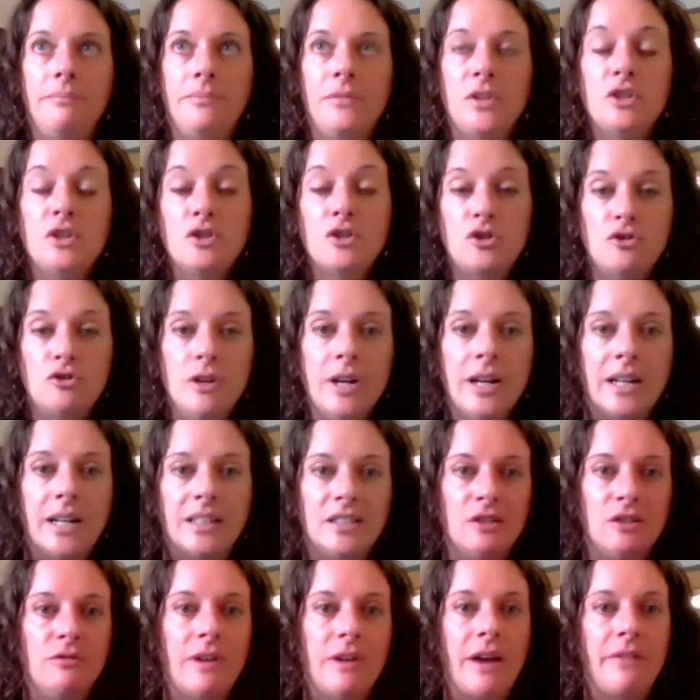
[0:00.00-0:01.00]

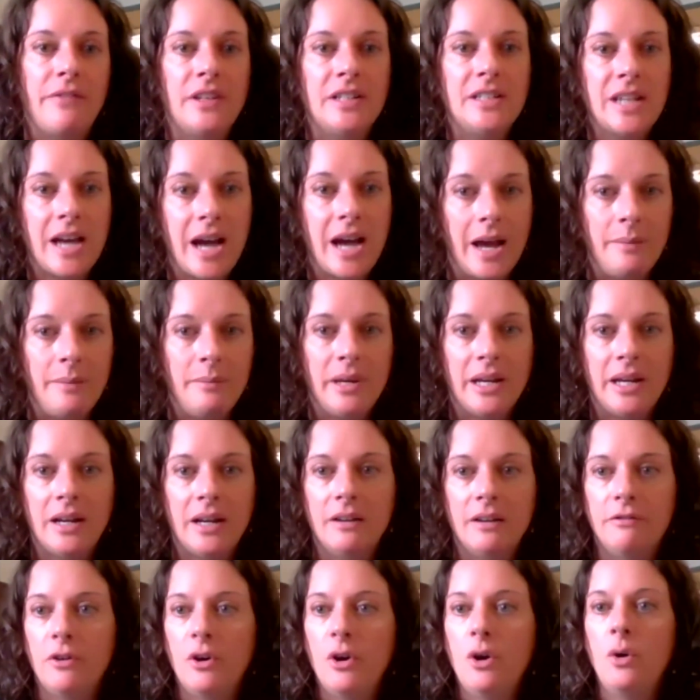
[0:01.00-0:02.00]
strict around the timing
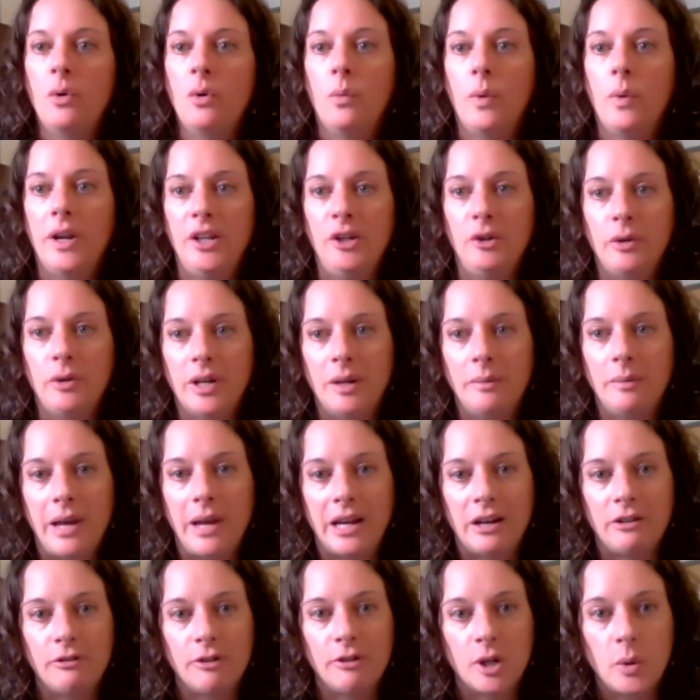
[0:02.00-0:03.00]
of when you can
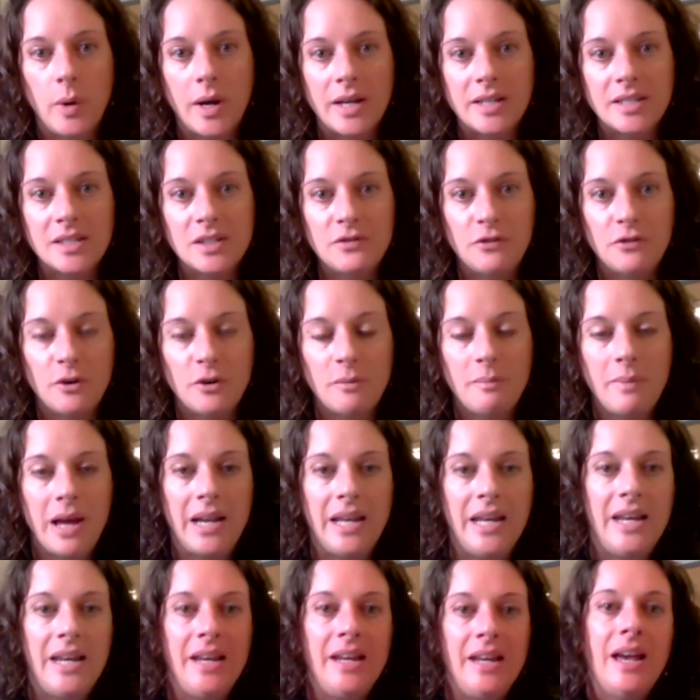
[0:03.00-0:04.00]
make a request for
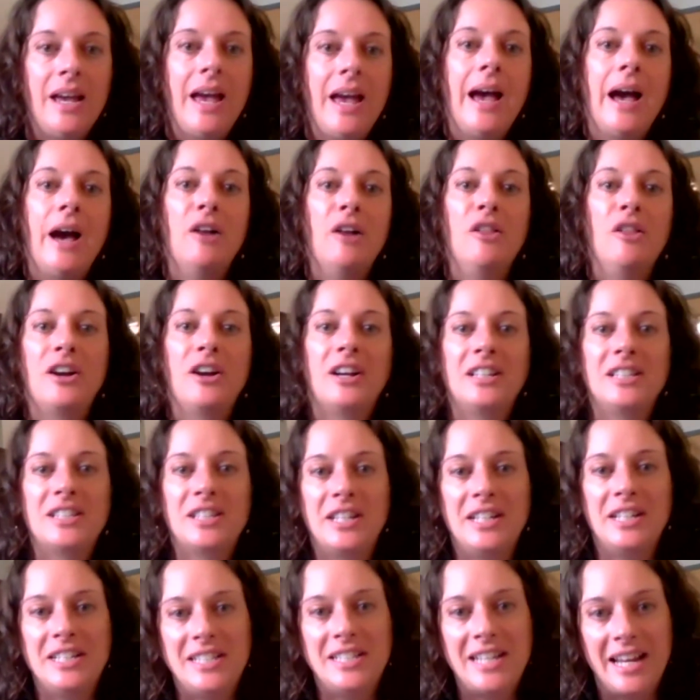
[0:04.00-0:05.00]
money, how long it's
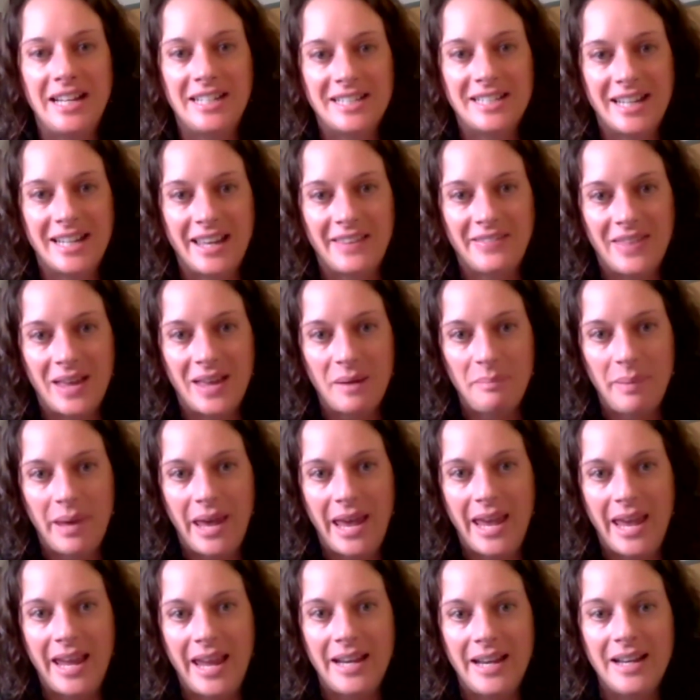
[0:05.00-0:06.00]
going to take to get that
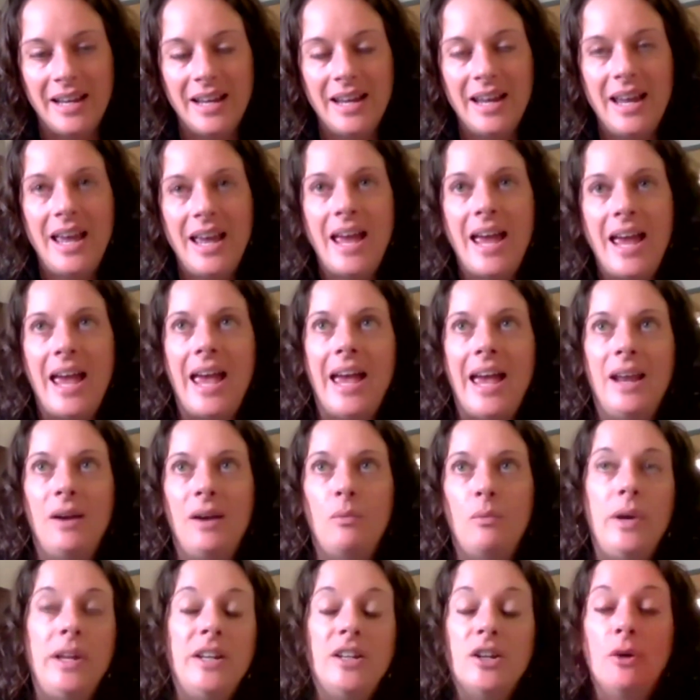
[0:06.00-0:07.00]
paid.
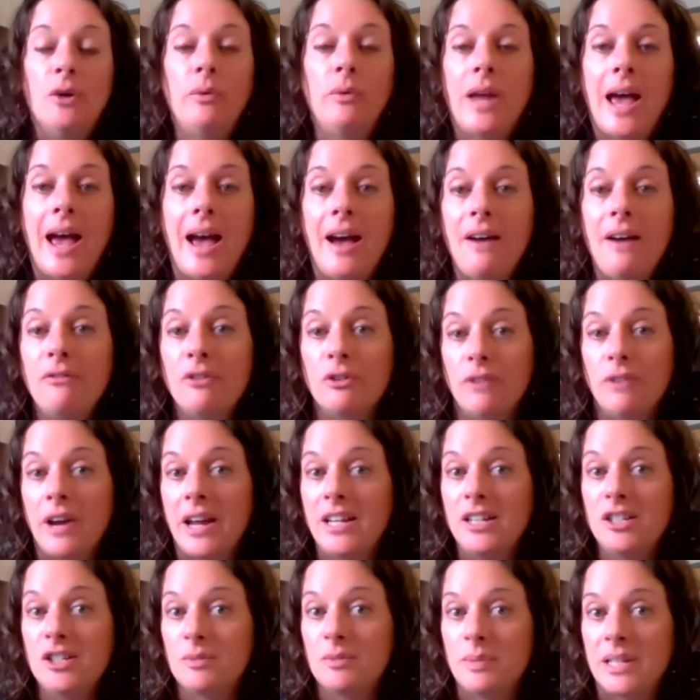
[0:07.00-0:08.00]
And we don't have
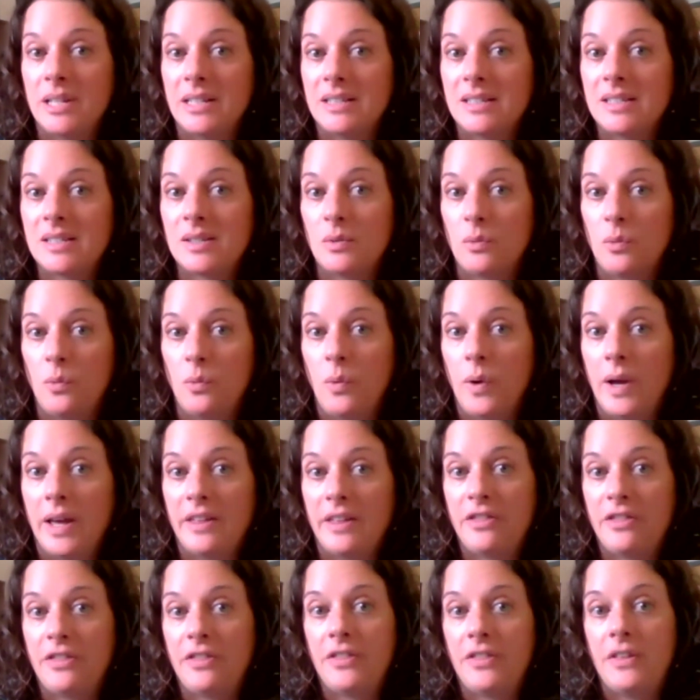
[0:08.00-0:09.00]
arrangements with